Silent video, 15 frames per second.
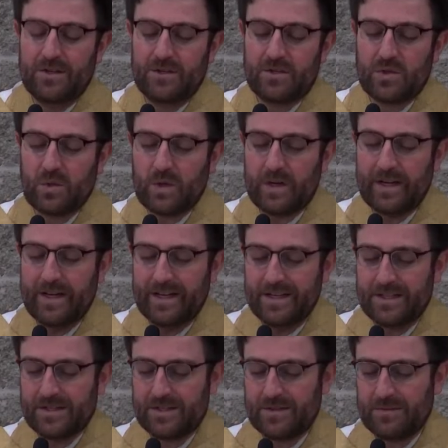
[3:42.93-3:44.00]

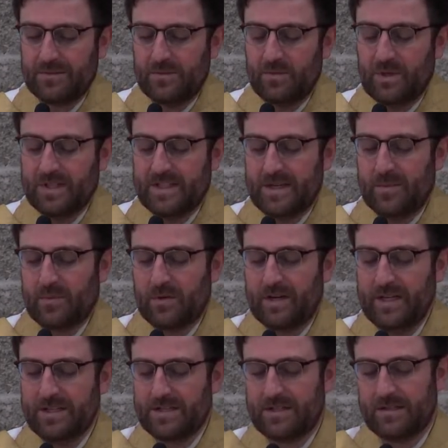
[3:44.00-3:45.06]
Nestorius was a
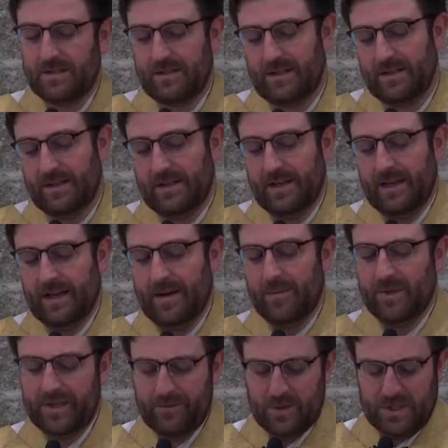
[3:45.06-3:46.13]
priest,
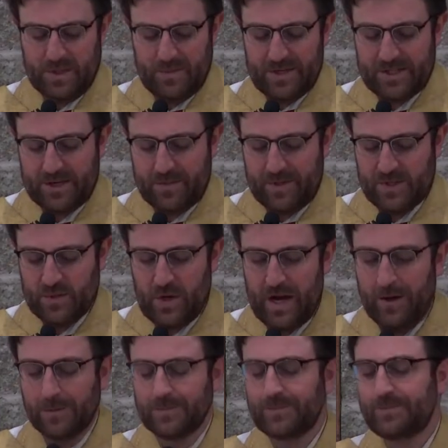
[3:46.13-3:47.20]
and I believe he was a bishop as
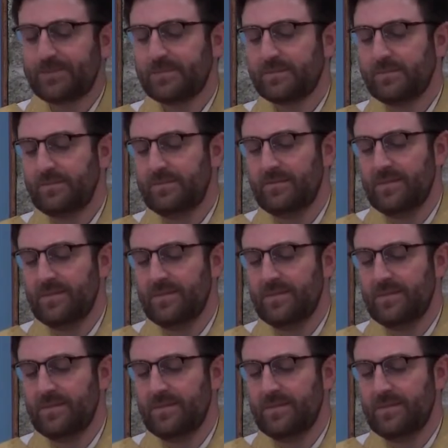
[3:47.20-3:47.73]
well.